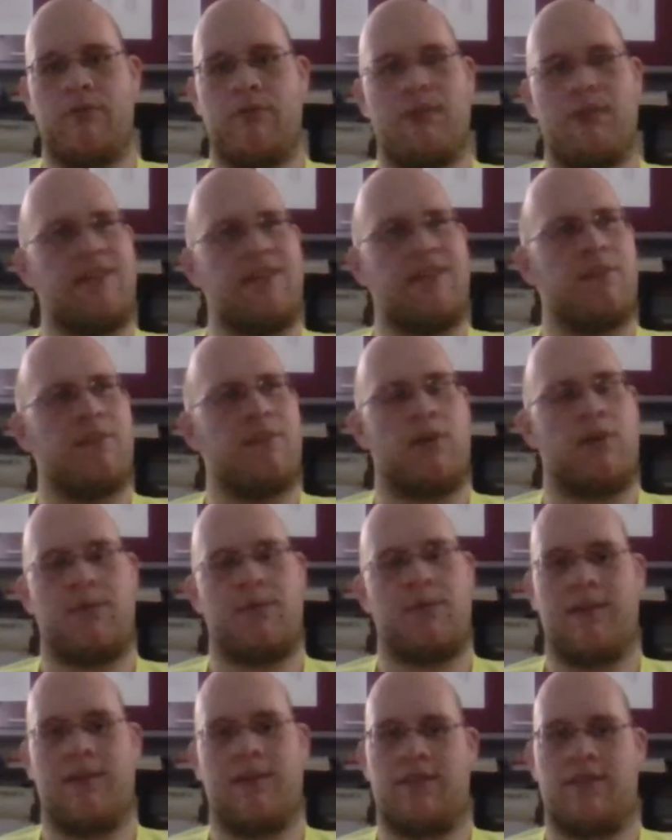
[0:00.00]
It's just where it's
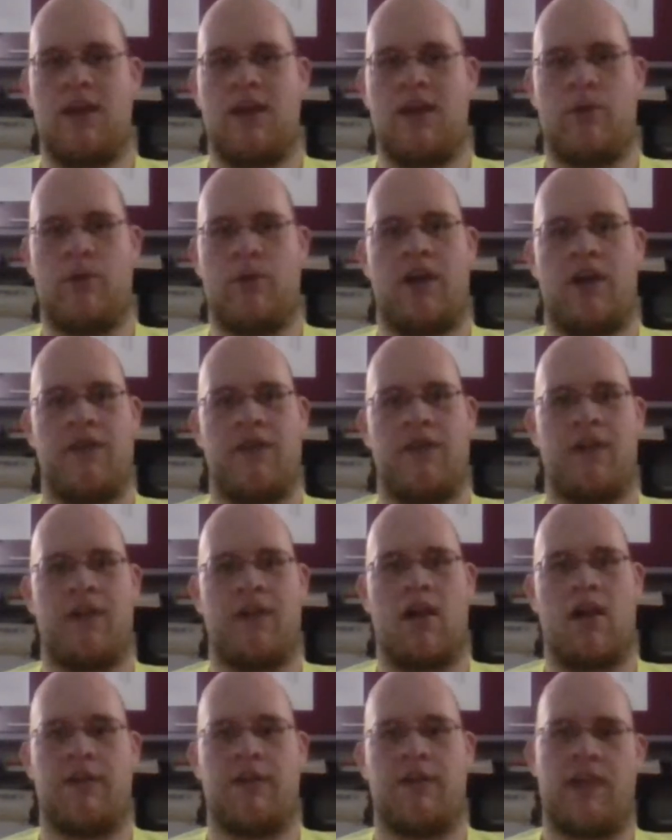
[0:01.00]
been snowing off and
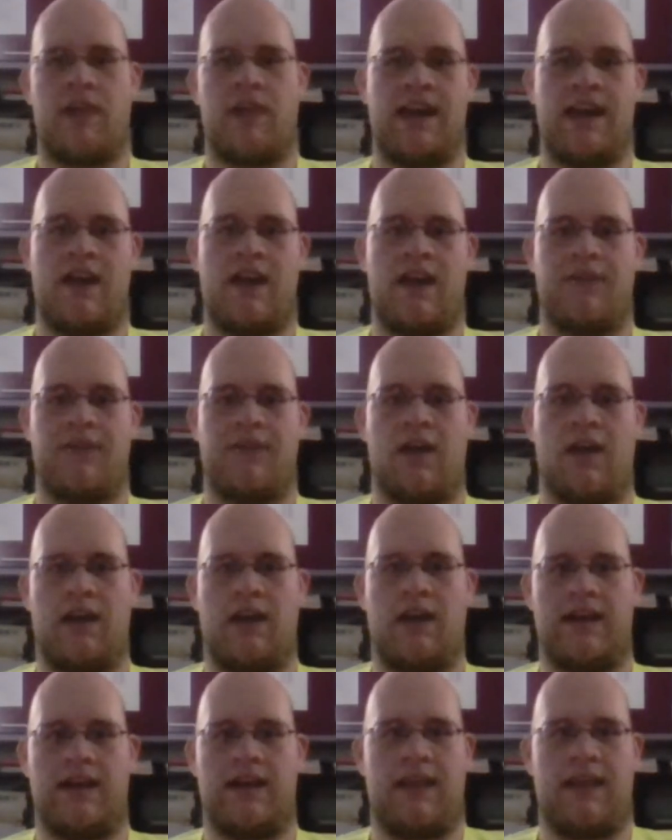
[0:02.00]
on and raining off and
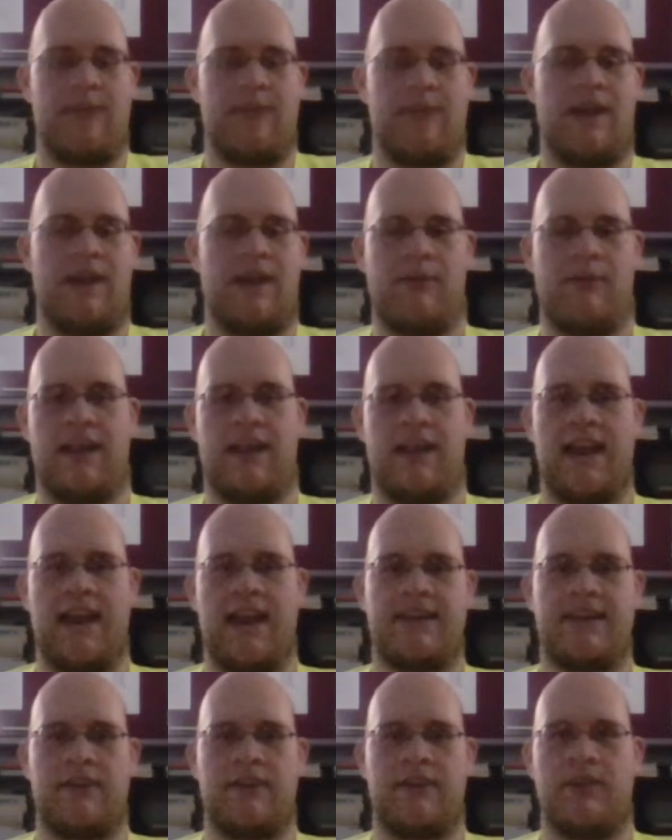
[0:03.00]
on, and I ain't been able to get out
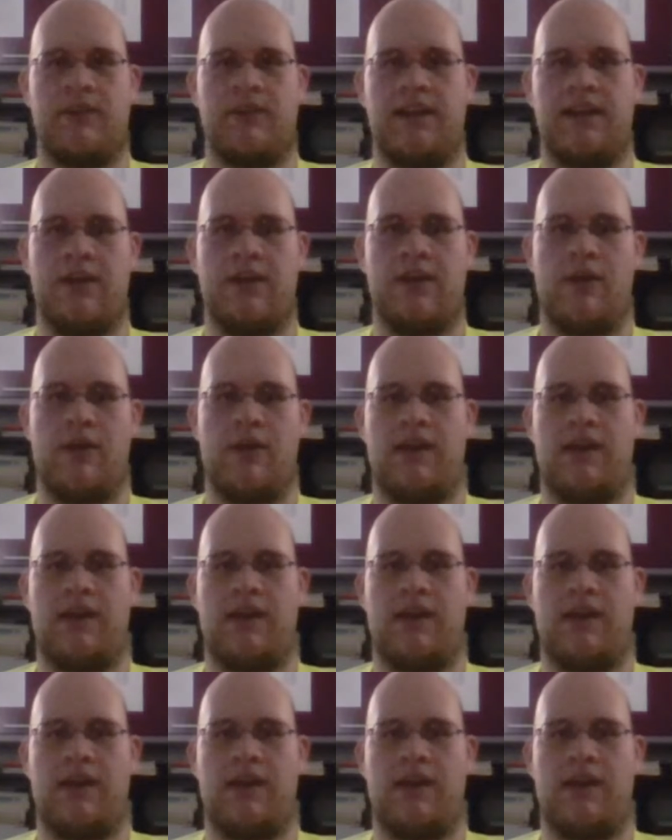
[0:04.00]
there and really do it.